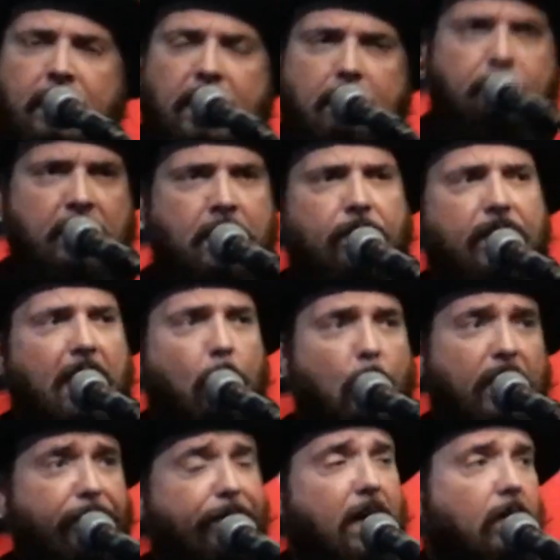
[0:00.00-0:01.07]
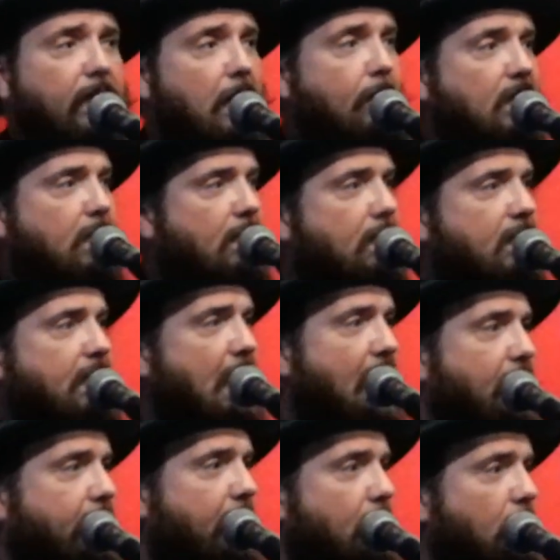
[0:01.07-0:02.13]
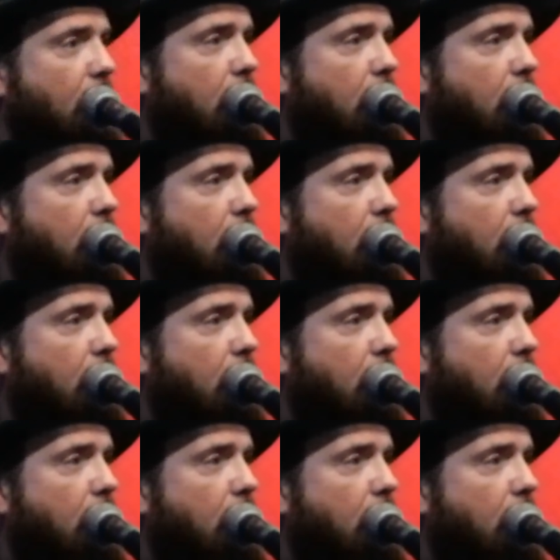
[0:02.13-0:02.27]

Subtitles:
It meant that we felt him as a society.